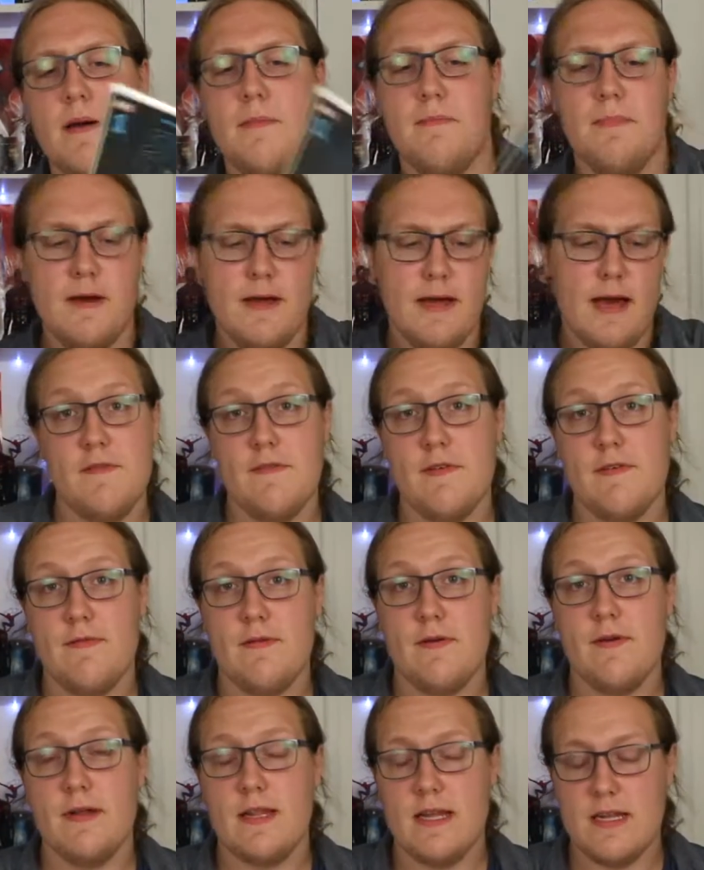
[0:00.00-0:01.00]
But yeah, moving
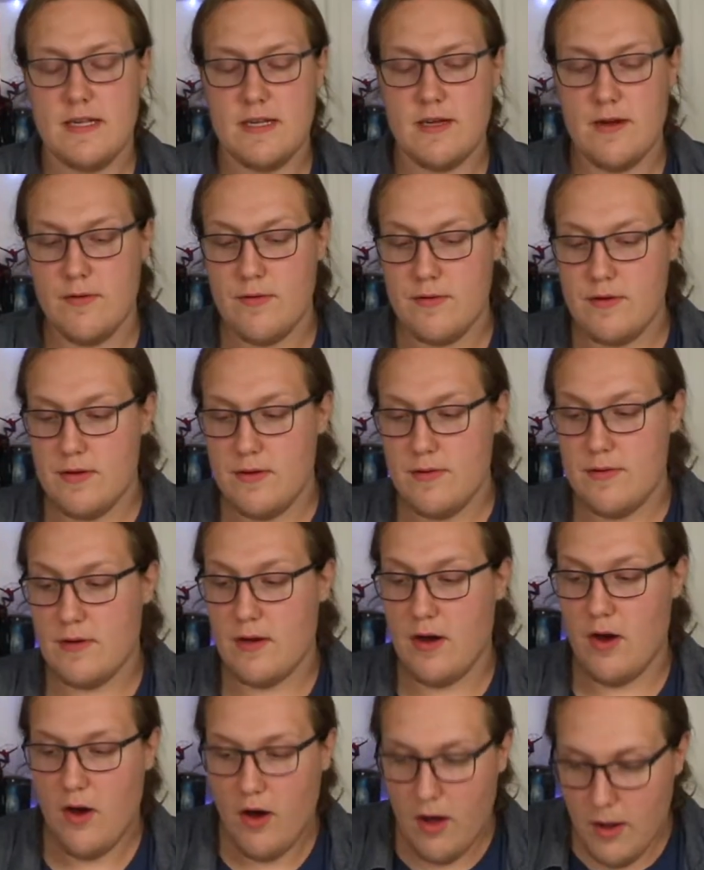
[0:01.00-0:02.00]
forward, let's go to
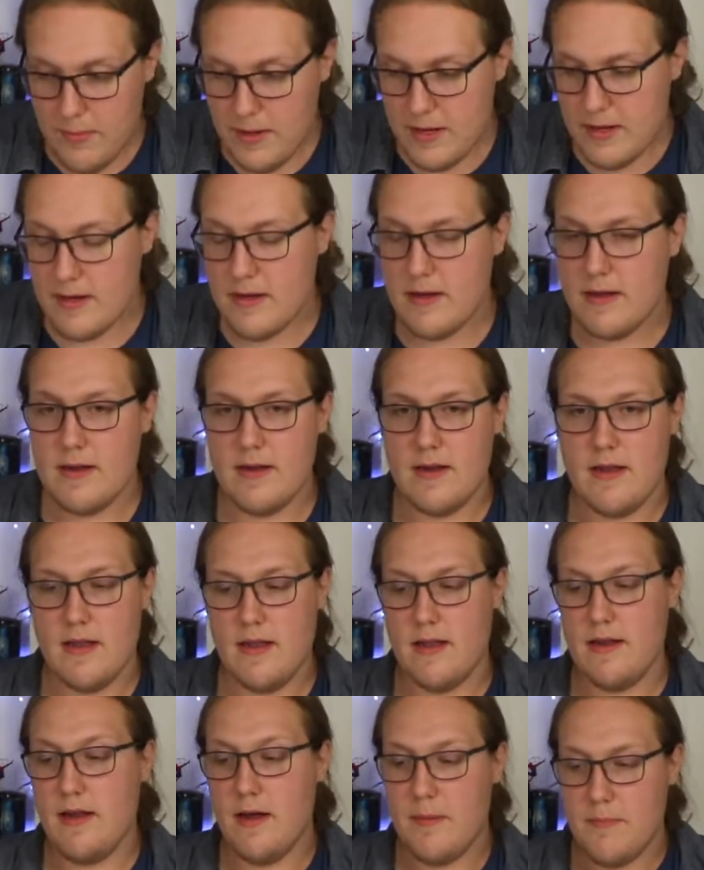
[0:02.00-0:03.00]
comic
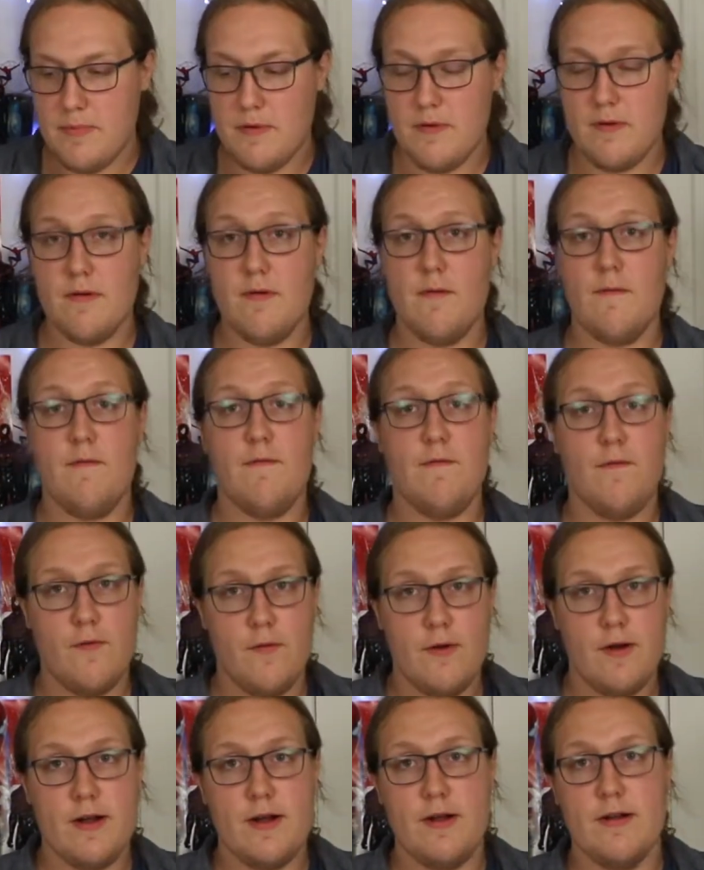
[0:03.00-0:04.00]
number
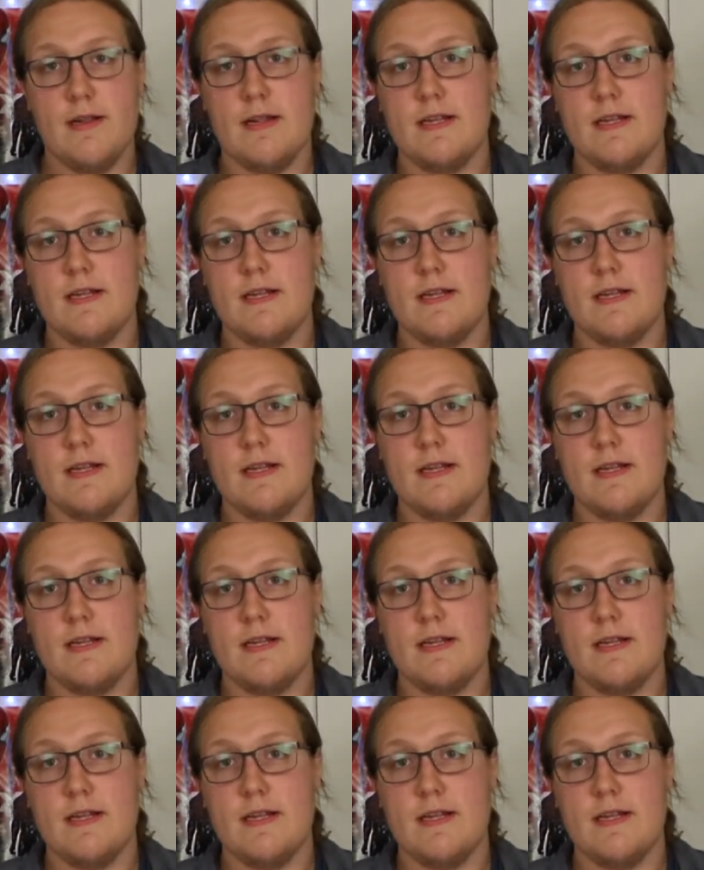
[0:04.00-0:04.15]
4 here.